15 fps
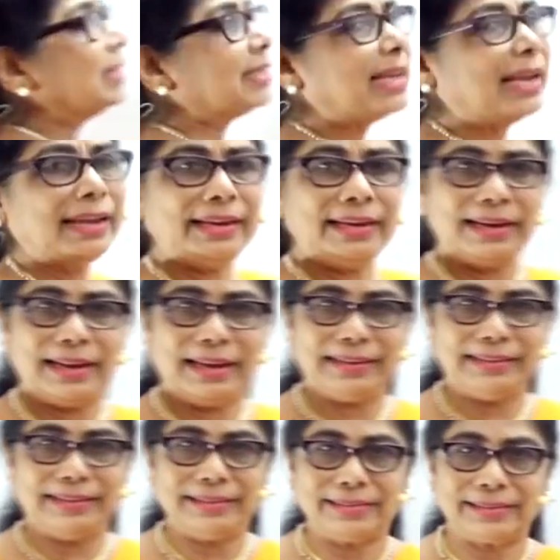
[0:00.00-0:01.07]
a sign
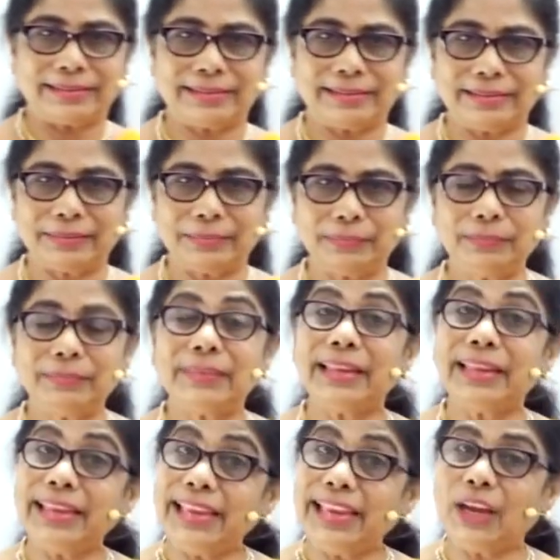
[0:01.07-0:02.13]
like this.
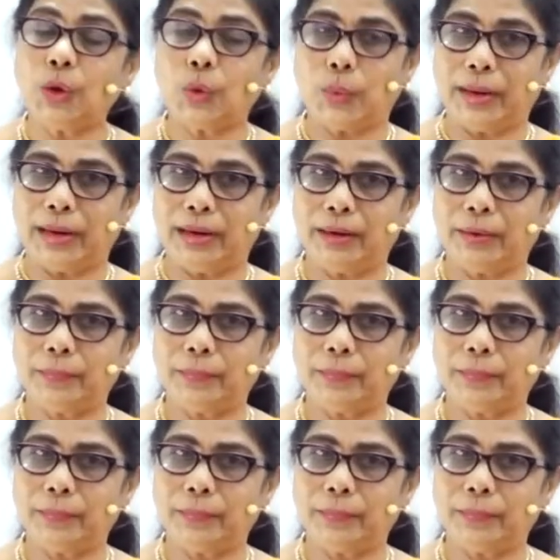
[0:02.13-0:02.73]
Equal.